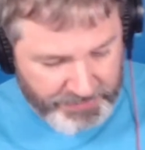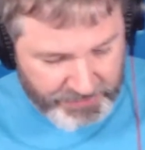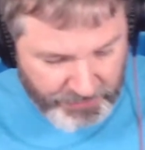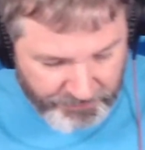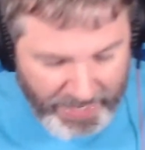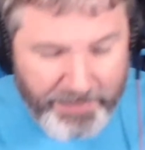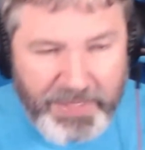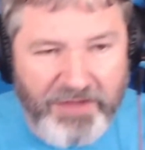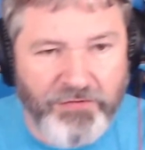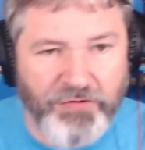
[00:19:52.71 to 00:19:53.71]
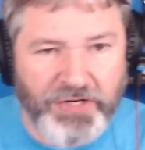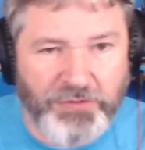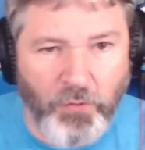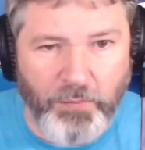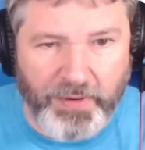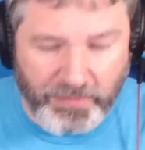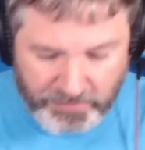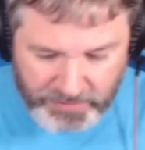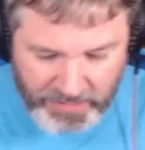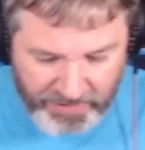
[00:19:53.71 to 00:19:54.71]
So if you happen to have a Ring doorbell,
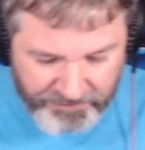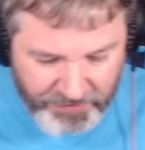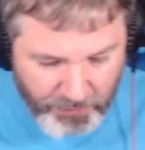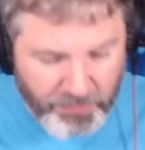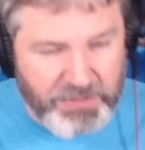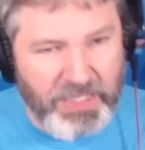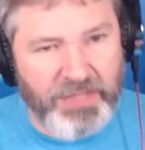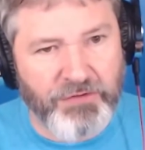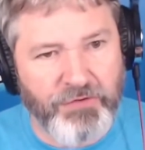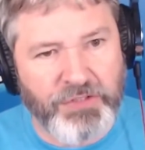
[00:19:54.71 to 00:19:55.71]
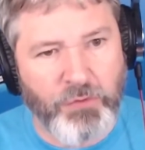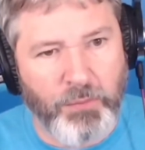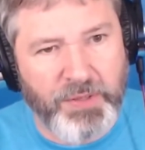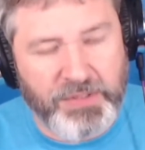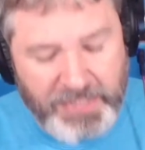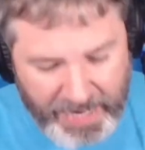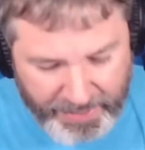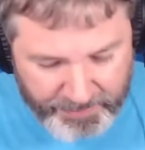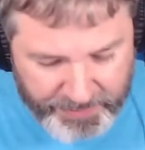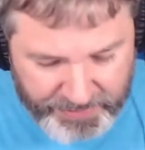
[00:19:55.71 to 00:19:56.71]
if you go inside the Ring doorbell's
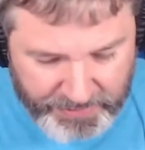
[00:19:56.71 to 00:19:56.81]
app,